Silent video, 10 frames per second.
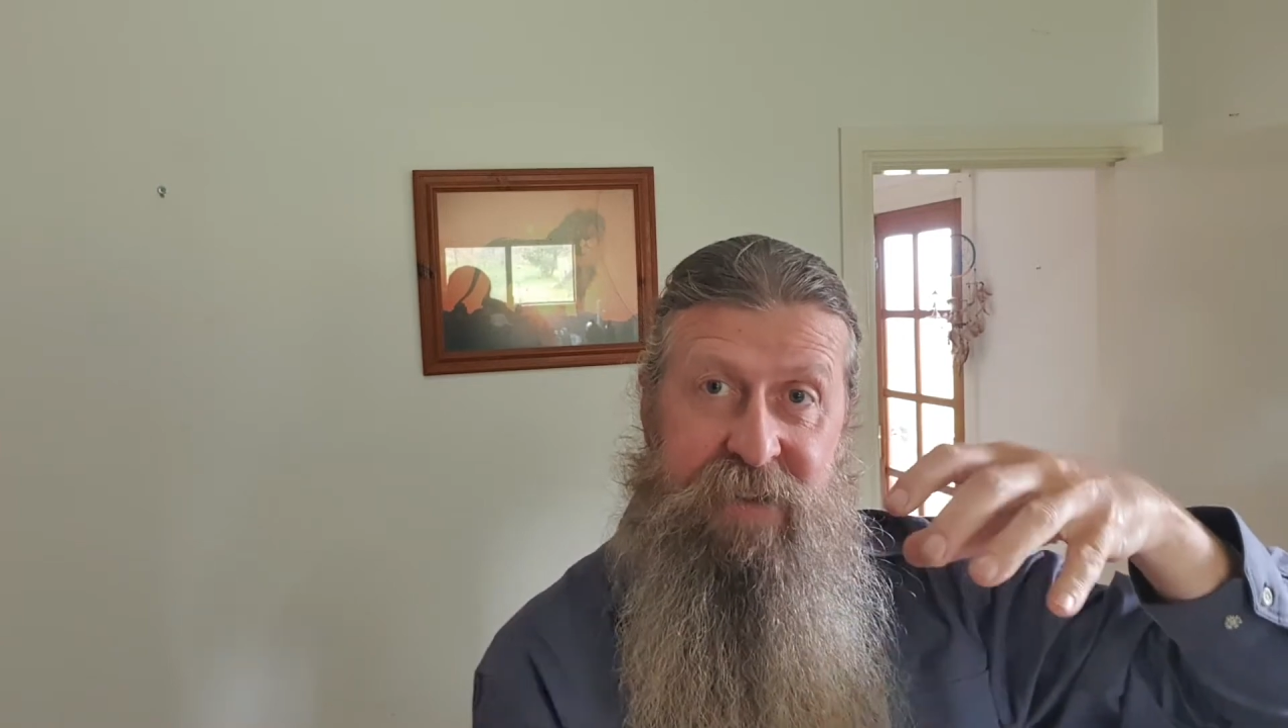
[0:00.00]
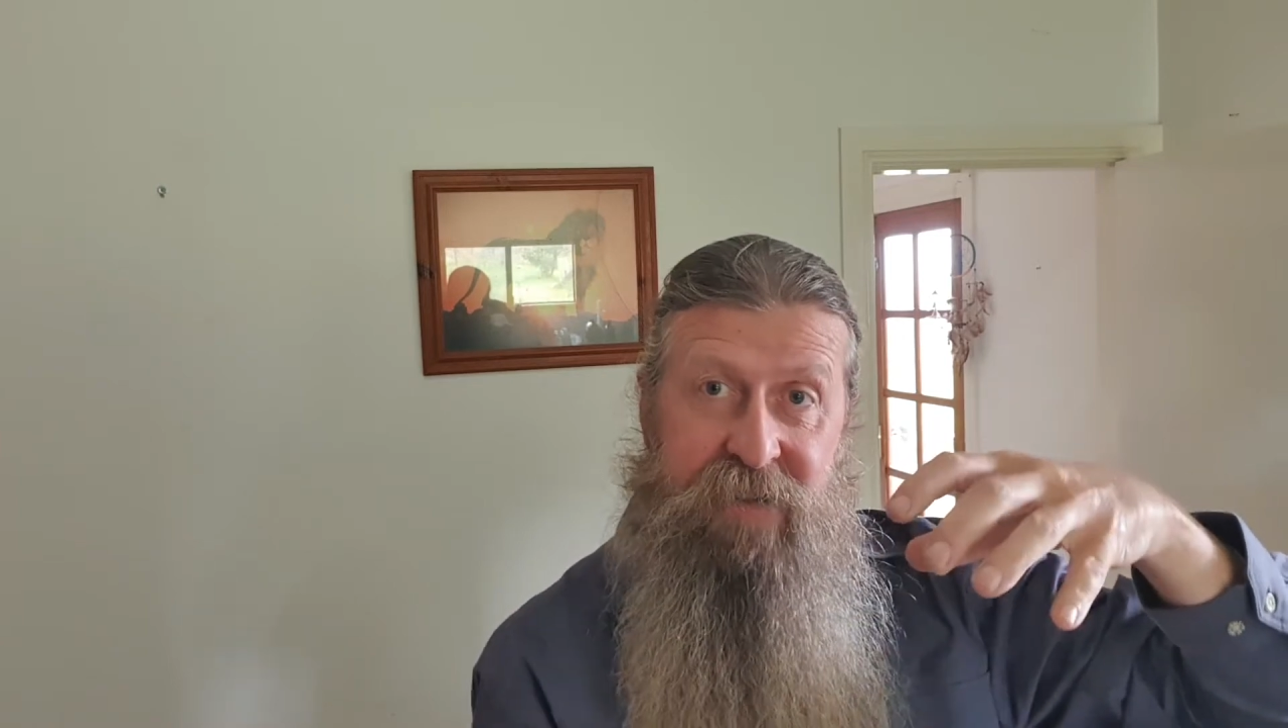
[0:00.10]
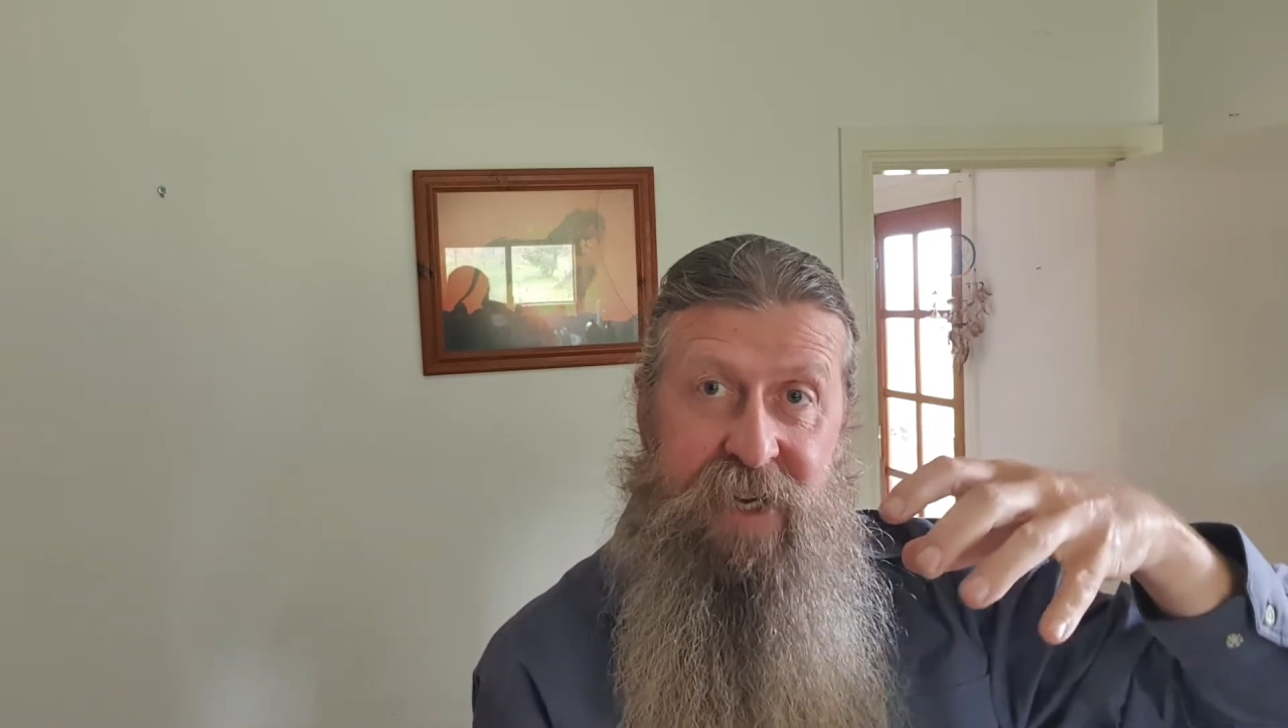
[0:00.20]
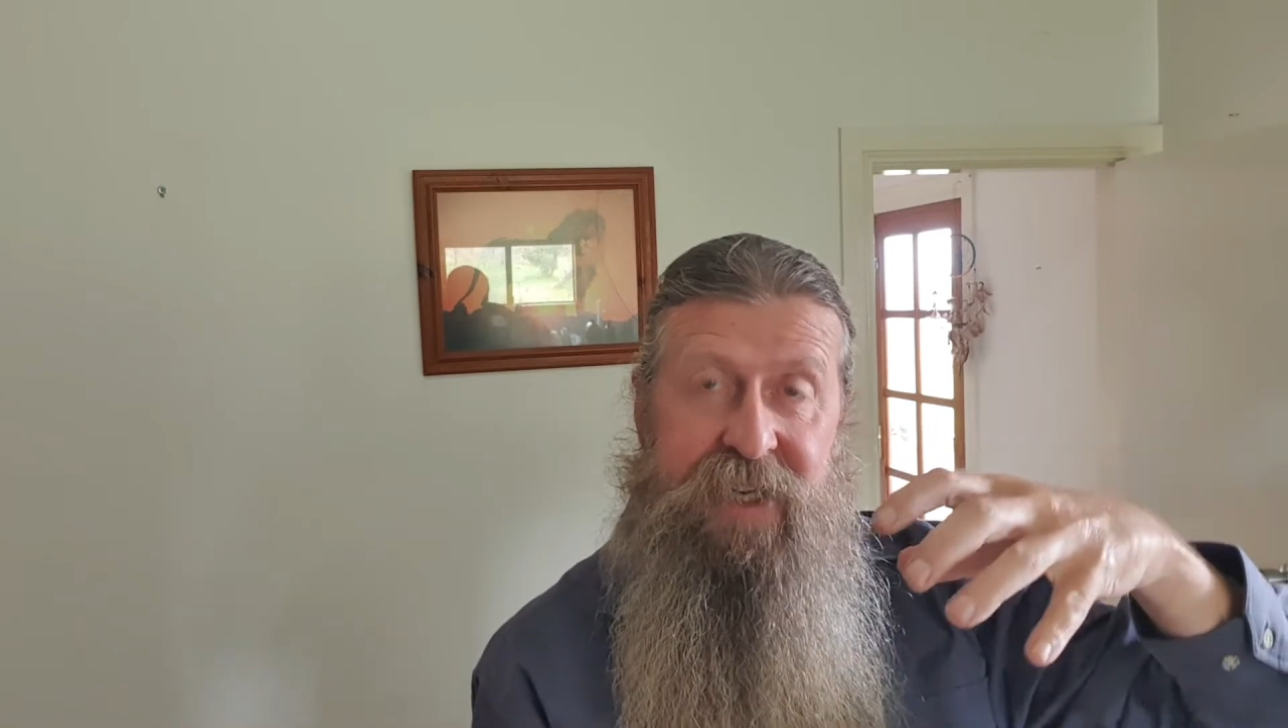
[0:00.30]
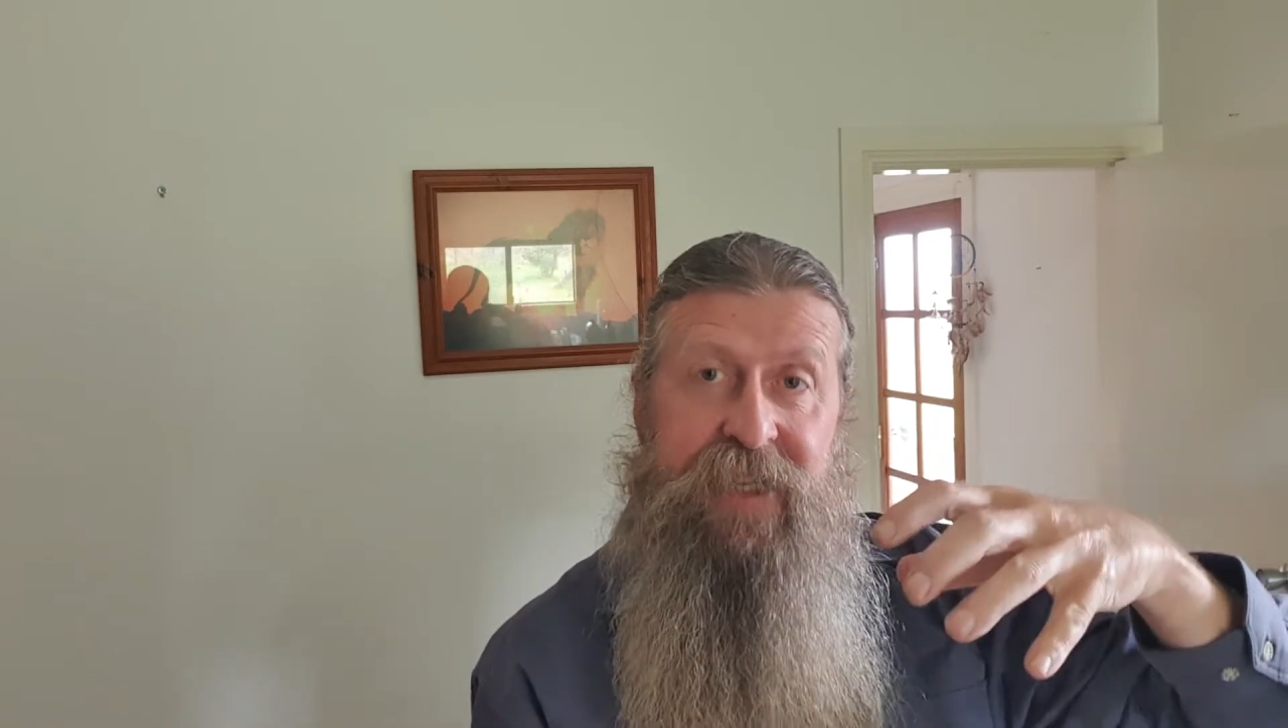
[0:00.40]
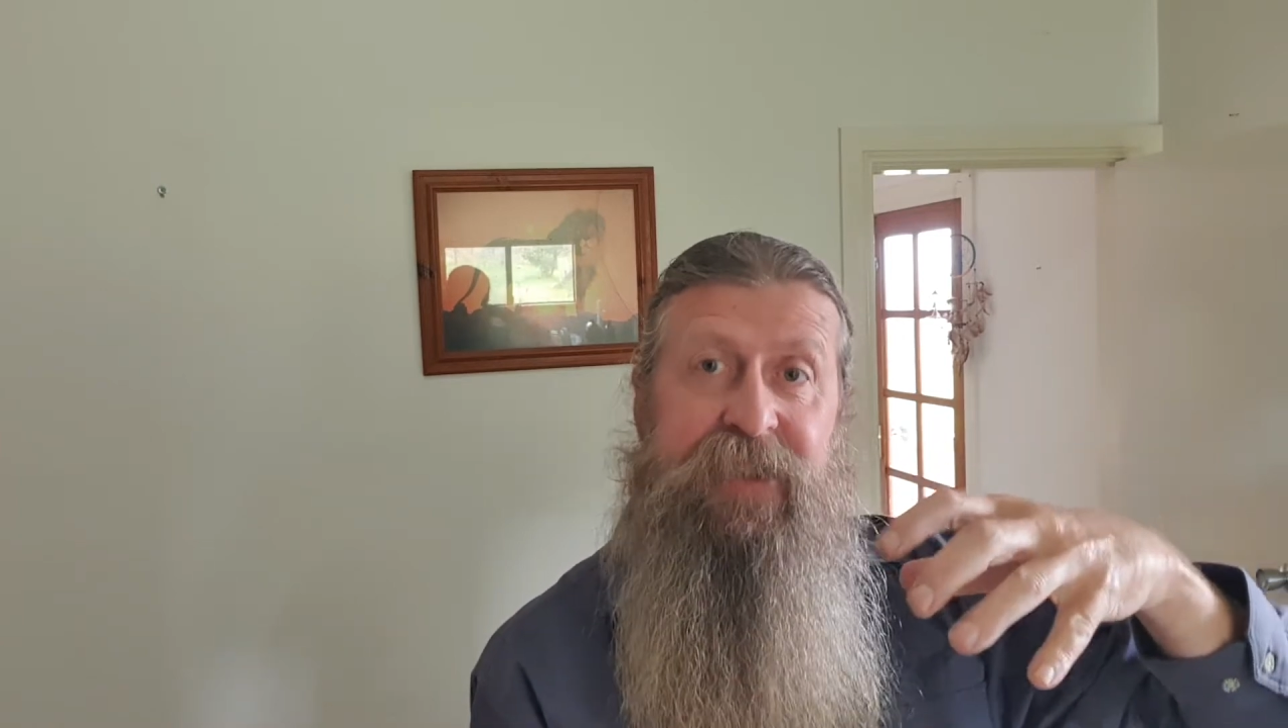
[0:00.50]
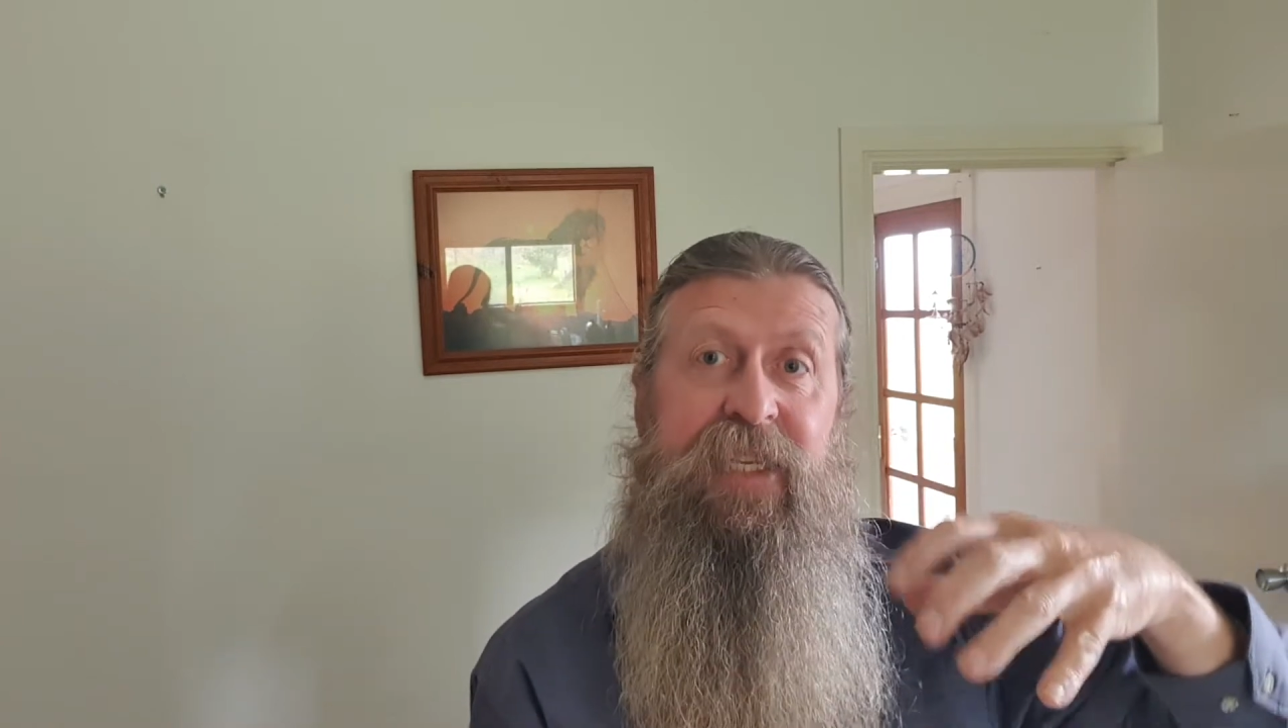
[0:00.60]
radiates